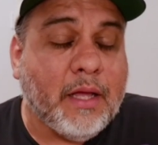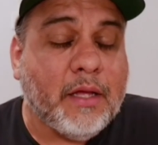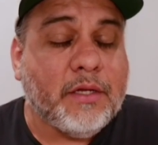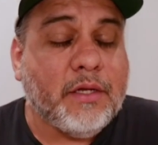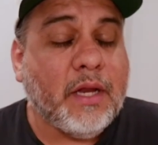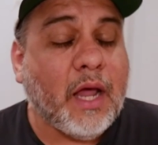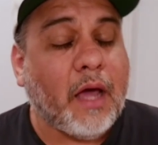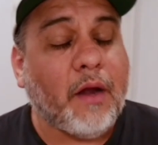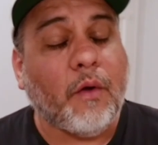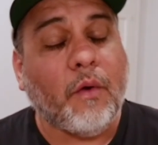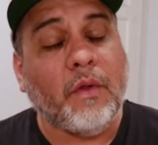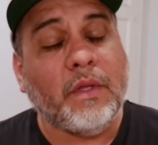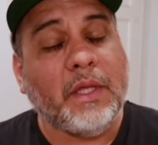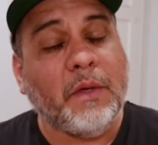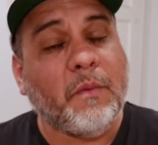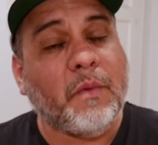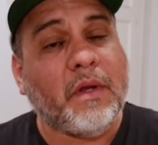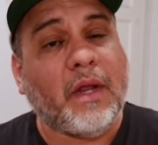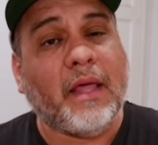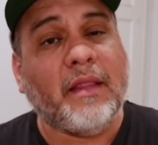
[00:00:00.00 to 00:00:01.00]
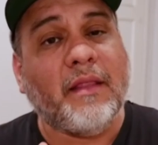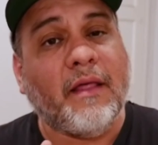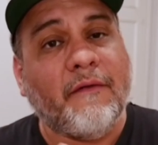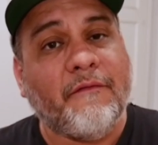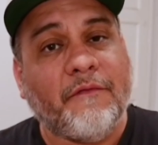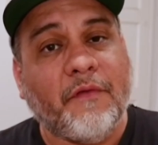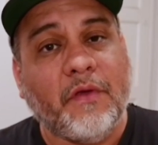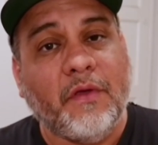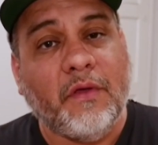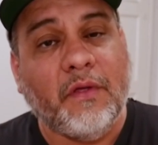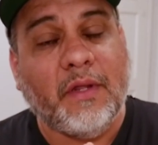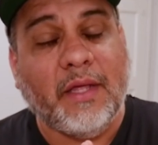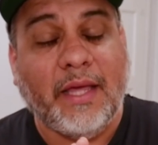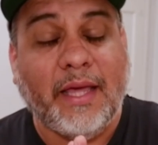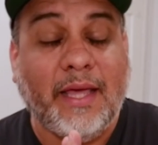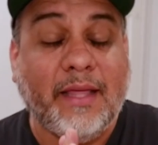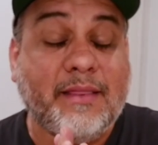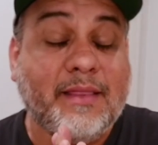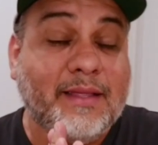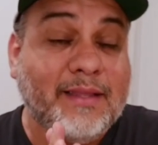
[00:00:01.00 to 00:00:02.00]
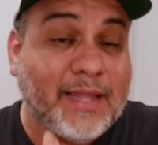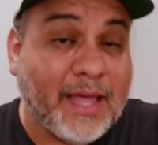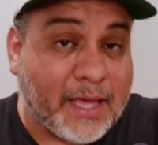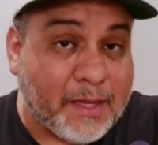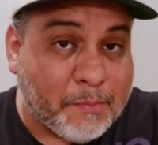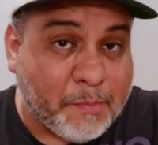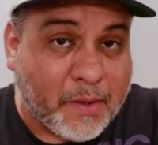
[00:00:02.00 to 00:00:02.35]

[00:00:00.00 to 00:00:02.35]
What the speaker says: not only would I love for you to hit the like